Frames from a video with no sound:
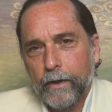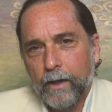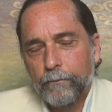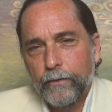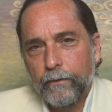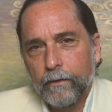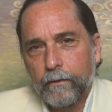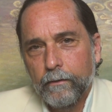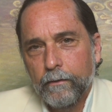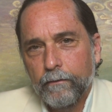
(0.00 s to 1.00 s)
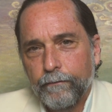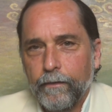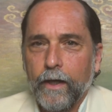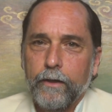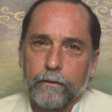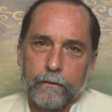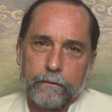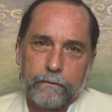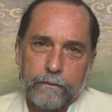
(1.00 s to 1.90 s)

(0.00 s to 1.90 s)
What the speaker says: come to the final